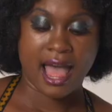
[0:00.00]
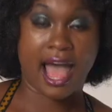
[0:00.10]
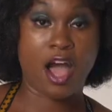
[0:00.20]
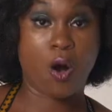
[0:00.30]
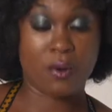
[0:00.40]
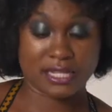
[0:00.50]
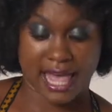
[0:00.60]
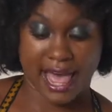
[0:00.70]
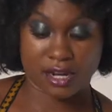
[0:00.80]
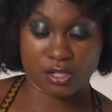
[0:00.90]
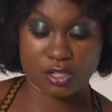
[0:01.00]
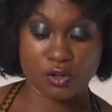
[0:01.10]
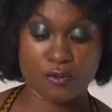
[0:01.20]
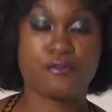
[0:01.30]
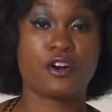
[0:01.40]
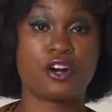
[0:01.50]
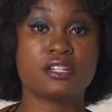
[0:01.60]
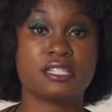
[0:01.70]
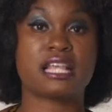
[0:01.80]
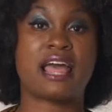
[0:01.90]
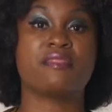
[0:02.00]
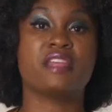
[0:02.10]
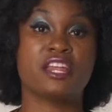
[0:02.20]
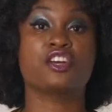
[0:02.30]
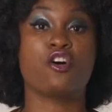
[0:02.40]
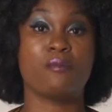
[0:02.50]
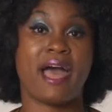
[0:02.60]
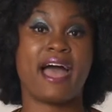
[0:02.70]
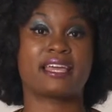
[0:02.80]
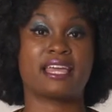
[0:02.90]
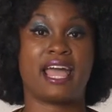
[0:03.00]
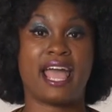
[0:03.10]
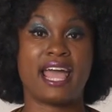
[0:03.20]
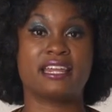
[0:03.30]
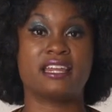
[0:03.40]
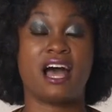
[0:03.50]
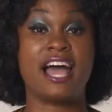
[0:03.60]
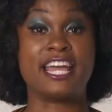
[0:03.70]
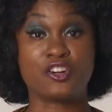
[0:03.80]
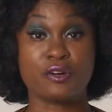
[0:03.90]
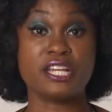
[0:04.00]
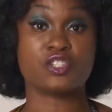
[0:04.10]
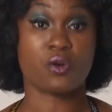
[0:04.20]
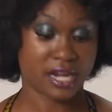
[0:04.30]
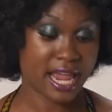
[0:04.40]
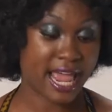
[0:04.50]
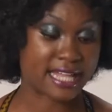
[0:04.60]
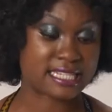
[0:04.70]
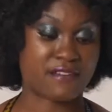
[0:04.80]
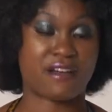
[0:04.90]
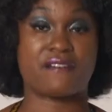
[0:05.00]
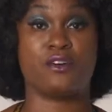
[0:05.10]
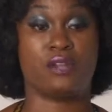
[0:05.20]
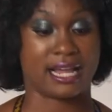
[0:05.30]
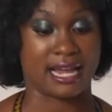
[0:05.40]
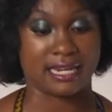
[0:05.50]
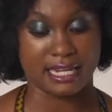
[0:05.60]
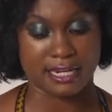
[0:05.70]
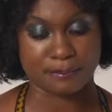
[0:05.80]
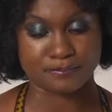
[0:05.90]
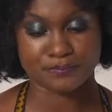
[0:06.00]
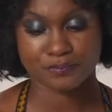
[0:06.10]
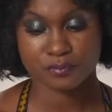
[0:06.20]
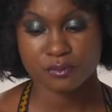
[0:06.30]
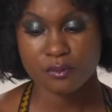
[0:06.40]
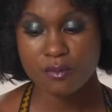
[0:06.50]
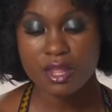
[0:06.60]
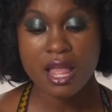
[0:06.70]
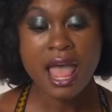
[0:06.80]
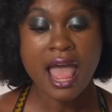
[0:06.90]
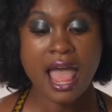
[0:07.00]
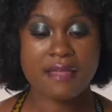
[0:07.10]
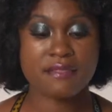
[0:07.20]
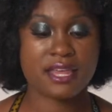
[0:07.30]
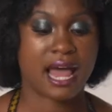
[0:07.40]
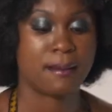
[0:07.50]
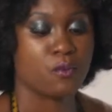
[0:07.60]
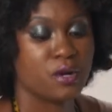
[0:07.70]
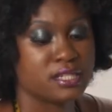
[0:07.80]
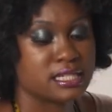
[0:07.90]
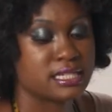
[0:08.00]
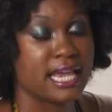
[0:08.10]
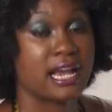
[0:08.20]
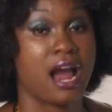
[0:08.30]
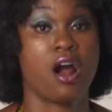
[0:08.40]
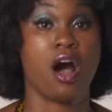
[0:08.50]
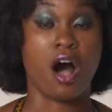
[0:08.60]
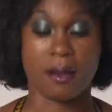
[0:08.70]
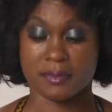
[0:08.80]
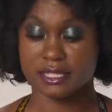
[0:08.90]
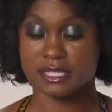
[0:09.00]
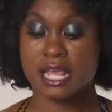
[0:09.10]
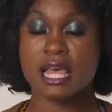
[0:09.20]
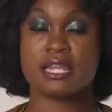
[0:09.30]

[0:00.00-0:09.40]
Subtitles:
I always add a little first and then go back and increase or enhance if I feel like I need it. And then I'm going to take our almonds.